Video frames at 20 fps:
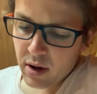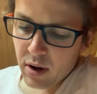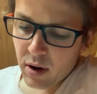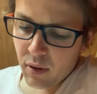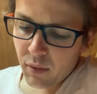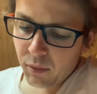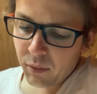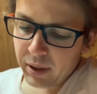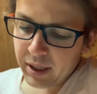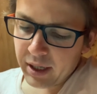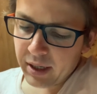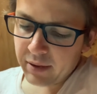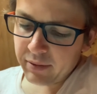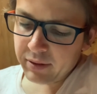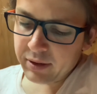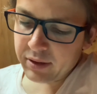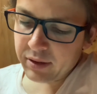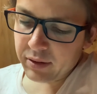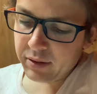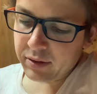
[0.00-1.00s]
When I
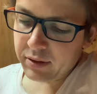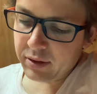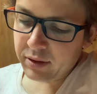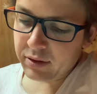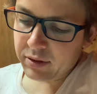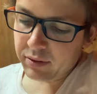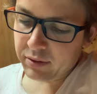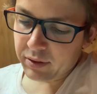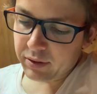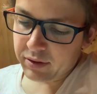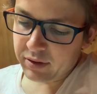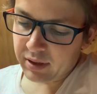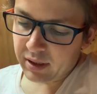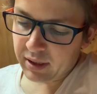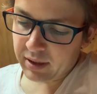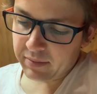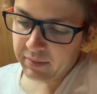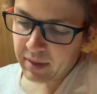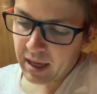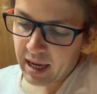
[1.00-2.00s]
returned to
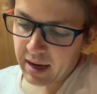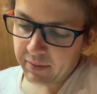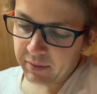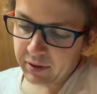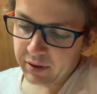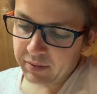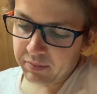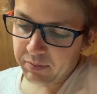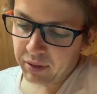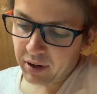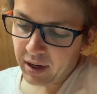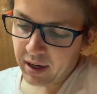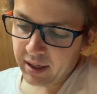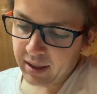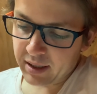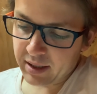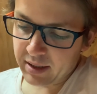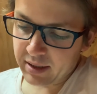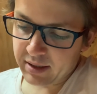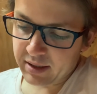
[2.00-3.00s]
Jerusalem and was praying
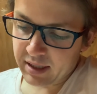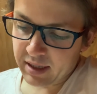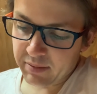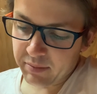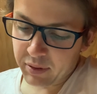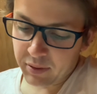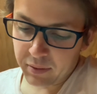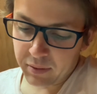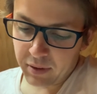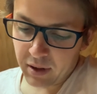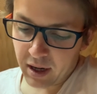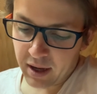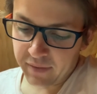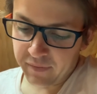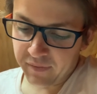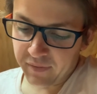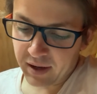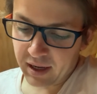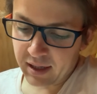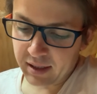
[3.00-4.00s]
at the temple, I
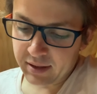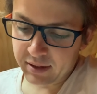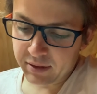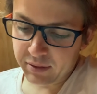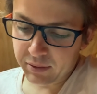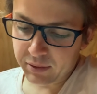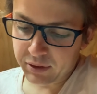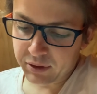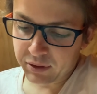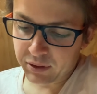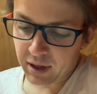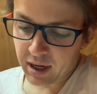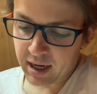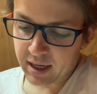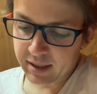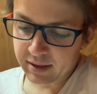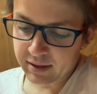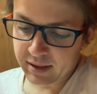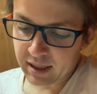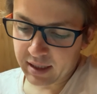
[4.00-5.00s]
fell into a
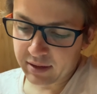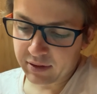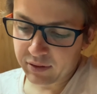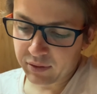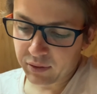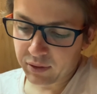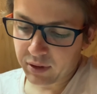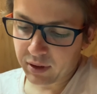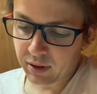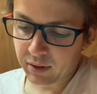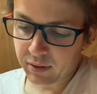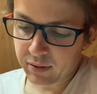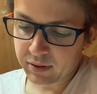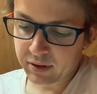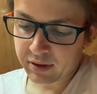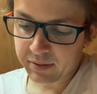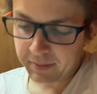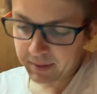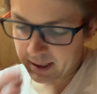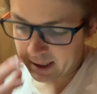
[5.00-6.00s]
trance and saw the Lord
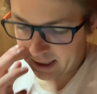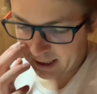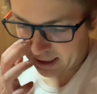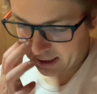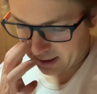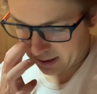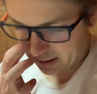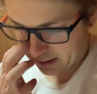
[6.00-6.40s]
speaking.